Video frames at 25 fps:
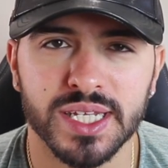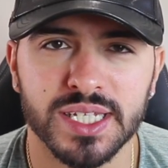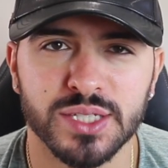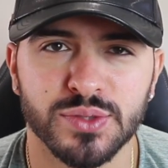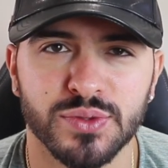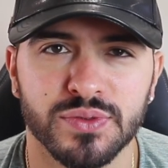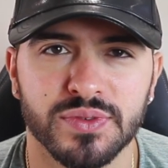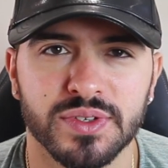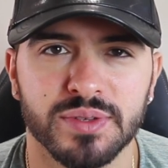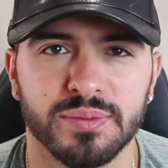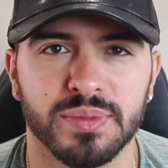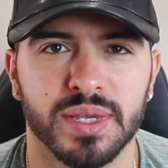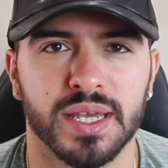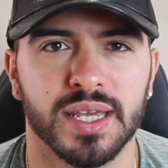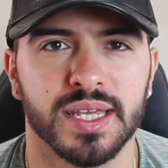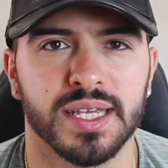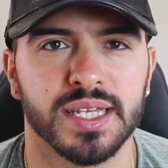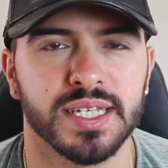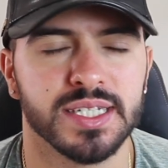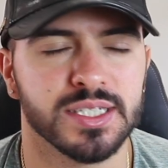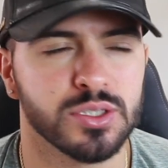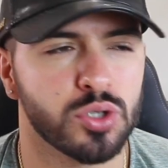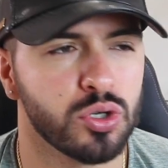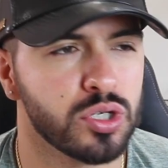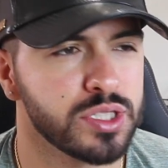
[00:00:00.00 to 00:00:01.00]
it is with him? Yeah,
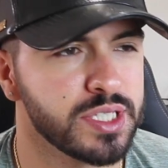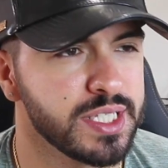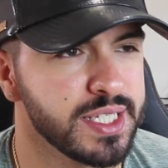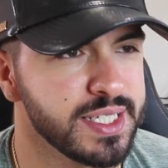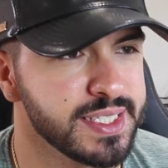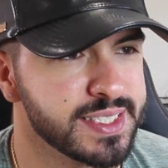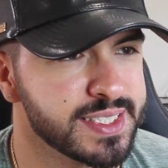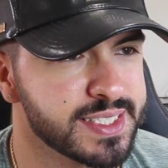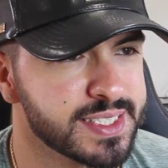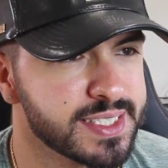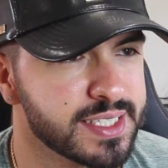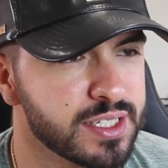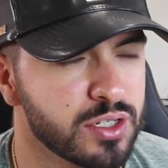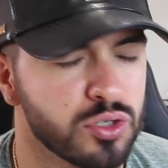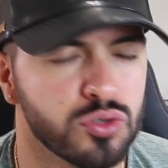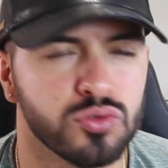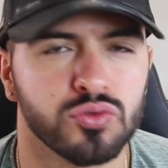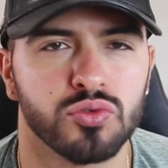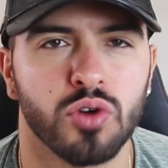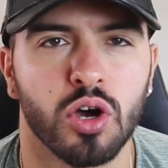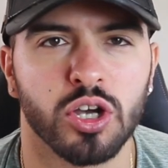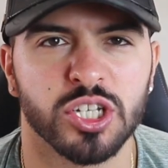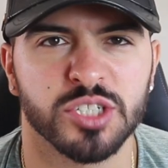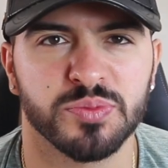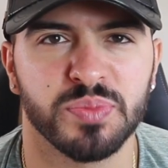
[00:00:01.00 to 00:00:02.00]
he's got this
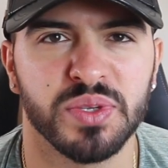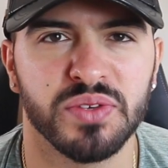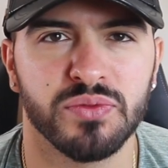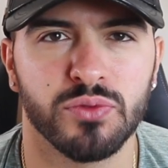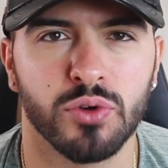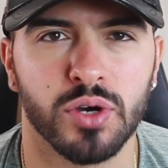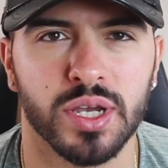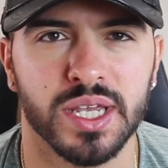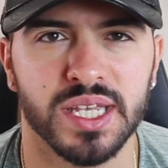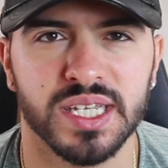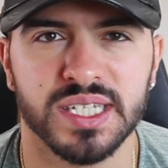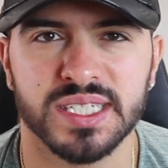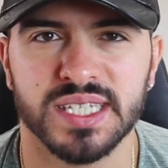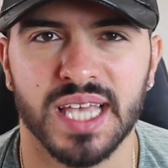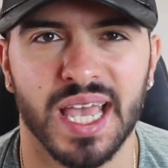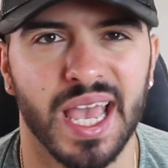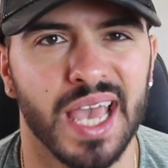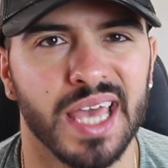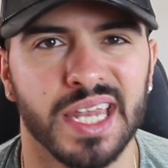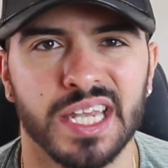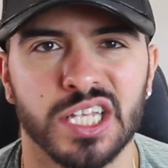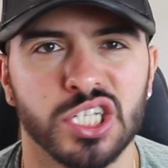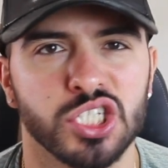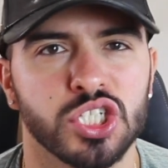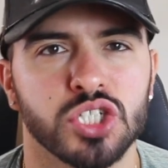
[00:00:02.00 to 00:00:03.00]
raspy voice
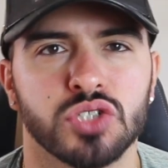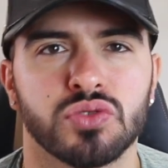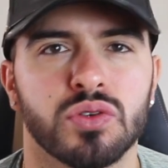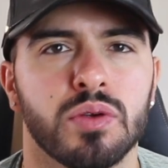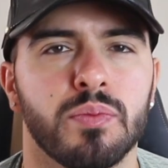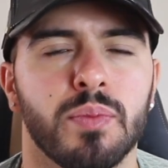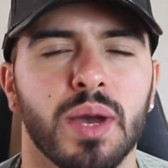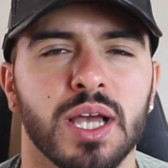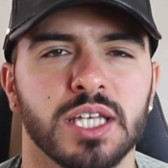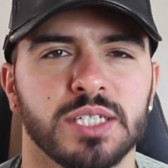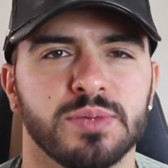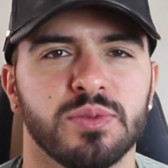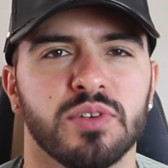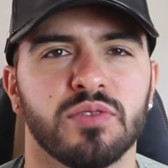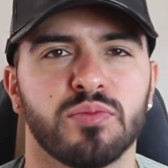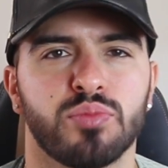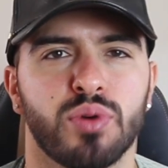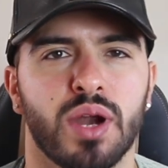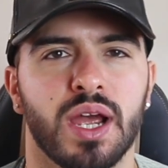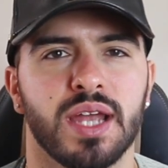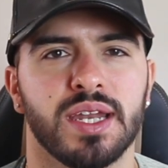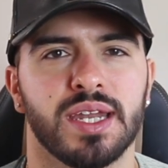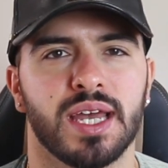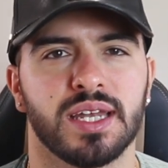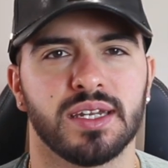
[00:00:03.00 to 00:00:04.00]
and it just reminds me of
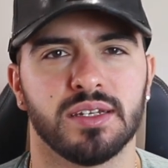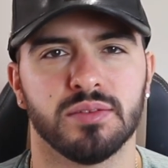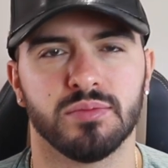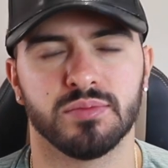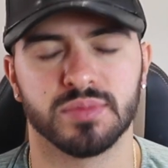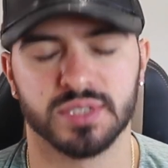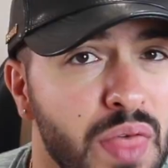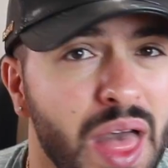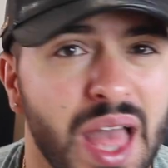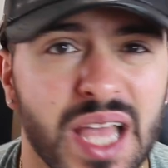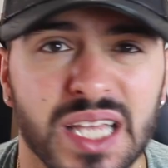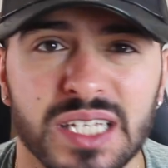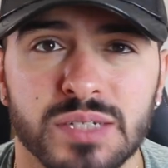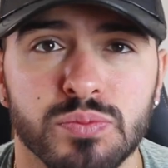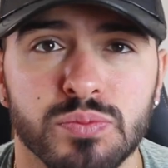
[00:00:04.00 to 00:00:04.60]
Bryan Adams. That